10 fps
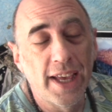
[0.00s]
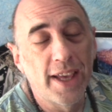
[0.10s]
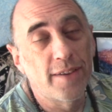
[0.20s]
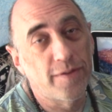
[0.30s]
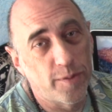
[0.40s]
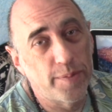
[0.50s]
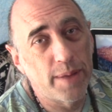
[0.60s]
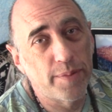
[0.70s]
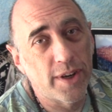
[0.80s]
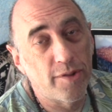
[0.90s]
for
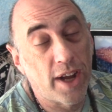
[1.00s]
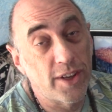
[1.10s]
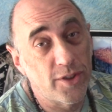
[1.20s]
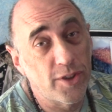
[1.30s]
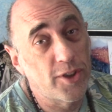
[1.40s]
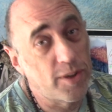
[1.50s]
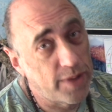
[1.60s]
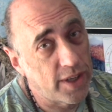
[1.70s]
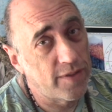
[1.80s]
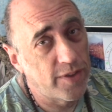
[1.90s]
people around you, could
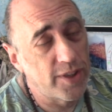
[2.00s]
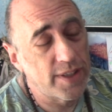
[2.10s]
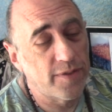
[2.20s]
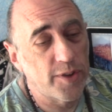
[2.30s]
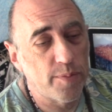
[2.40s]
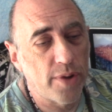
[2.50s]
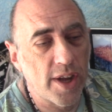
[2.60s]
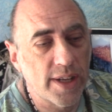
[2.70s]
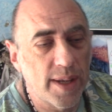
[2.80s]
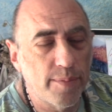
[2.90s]
be confusing for your
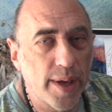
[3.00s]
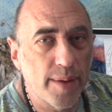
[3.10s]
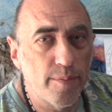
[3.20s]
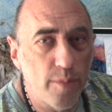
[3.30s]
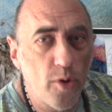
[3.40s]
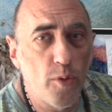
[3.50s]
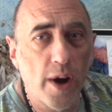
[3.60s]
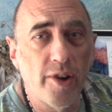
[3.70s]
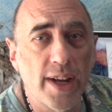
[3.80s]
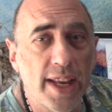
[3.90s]
partner, but more
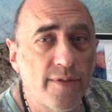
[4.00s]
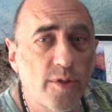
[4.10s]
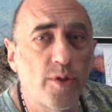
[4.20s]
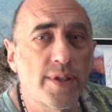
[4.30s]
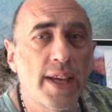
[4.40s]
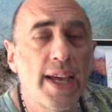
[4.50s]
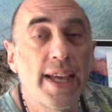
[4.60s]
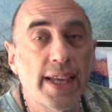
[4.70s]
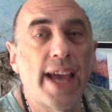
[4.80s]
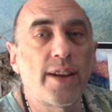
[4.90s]
worryingly, of course,
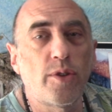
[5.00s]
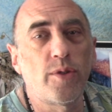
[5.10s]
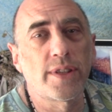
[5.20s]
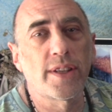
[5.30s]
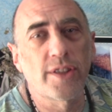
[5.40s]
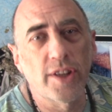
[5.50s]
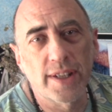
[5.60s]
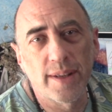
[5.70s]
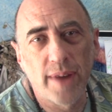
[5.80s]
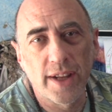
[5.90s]
can cause a
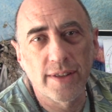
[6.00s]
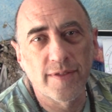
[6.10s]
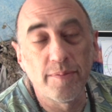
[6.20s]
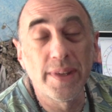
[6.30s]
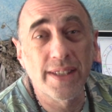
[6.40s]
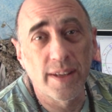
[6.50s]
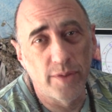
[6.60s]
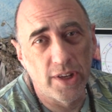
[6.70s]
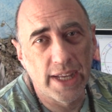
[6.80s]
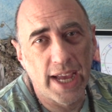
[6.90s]
certain amount of
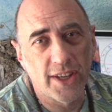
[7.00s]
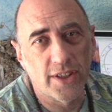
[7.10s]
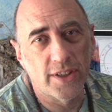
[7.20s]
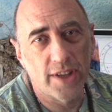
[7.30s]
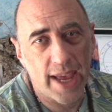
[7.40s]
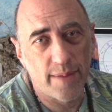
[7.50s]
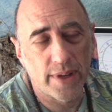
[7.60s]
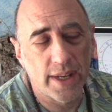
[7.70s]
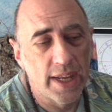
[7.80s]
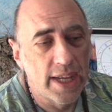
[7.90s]
miscommunication to
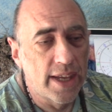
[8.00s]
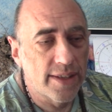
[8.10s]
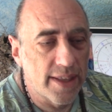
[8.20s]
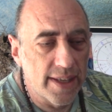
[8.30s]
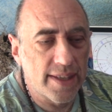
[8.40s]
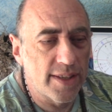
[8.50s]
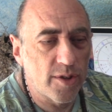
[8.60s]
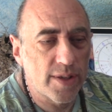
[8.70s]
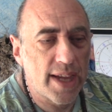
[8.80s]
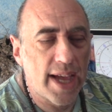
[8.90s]
happen. So this is
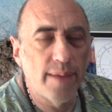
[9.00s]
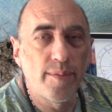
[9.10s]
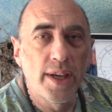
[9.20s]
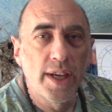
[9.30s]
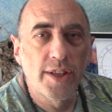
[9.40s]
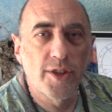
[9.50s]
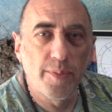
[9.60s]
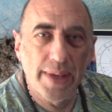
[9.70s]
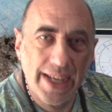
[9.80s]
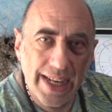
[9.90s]
your time to
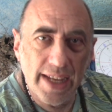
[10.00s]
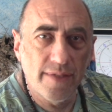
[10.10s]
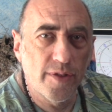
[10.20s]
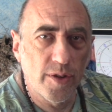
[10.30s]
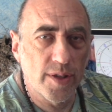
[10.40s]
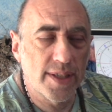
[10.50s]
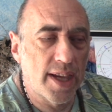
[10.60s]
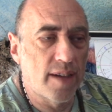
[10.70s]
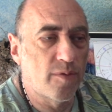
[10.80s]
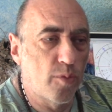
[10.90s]
be clear for
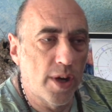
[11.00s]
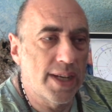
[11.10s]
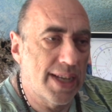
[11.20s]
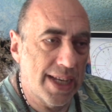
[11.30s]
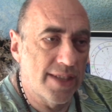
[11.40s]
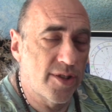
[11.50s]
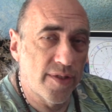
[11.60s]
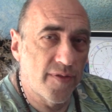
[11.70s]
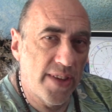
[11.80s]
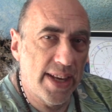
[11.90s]
yourself what it is you're
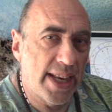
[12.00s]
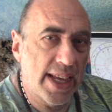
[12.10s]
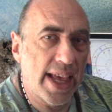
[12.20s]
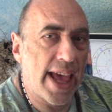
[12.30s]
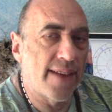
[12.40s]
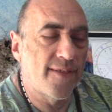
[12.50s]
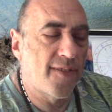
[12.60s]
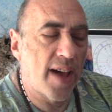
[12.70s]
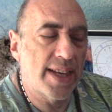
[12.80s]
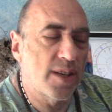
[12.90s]
feeling and
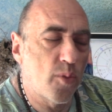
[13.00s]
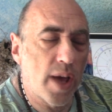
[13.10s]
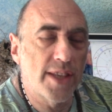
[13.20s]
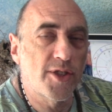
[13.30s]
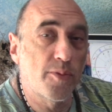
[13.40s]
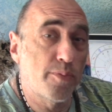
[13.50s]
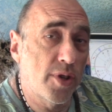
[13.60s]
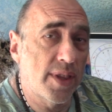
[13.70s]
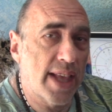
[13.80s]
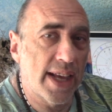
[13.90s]
finding ways to
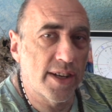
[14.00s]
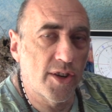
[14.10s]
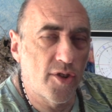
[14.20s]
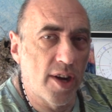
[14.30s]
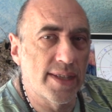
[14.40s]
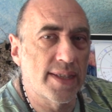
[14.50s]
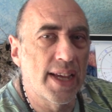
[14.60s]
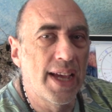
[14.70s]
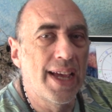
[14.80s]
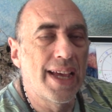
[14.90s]
put that
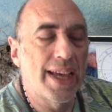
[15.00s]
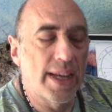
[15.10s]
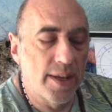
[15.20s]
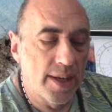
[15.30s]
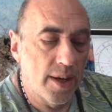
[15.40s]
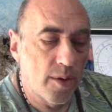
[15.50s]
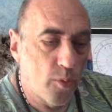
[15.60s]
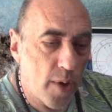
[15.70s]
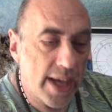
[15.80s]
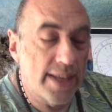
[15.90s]
across in
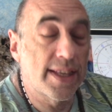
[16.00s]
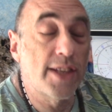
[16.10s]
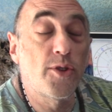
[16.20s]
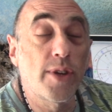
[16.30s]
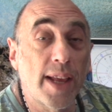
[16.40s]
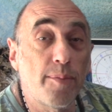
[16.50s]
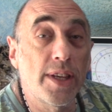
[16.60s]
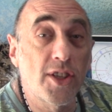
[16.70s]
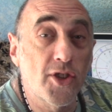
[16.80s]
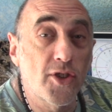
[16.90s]
ways that you can be
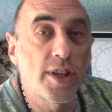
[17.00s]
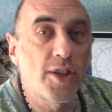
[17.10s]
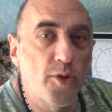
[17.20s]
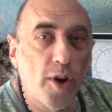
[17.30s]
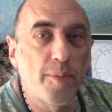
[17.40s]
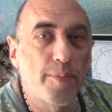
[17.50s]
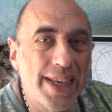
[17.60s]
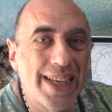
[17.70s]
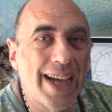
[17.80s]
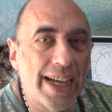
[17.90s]
sure you are
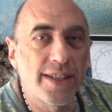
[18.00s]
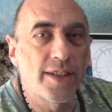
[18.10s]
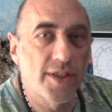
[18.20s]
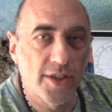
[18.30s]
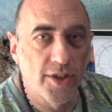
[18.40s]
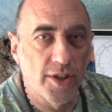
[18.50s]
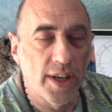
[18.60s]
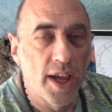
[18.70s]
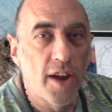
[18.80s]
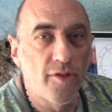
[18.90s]
being understood,
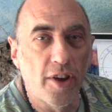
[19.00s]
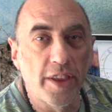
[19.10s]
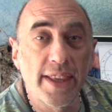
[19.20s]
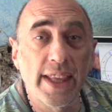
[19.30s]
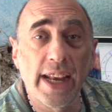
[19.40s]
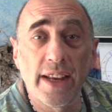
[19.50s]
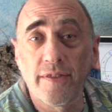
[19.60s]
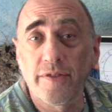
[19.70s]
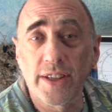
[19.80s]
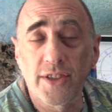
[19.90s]
rather than getting
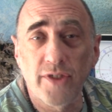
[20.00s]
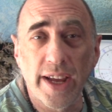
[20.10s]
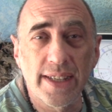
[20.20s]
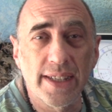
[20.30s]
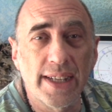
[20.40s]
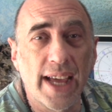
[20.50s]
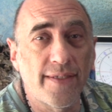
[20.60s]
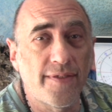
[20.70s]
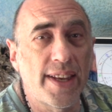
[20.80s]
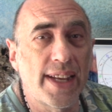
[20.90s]
frustrated
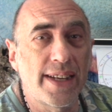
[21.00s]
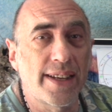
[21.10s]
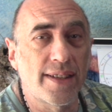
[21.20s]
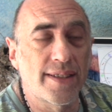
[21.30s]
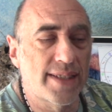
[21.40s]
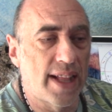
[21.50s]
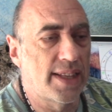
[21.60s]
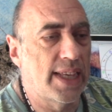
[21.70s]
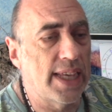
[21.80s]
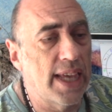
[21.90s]
and feeling a little
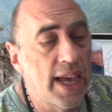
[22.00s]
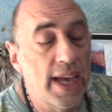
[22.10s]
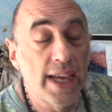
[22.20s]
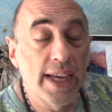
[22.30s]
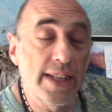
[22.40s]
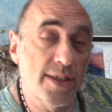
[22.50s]
sulky. It's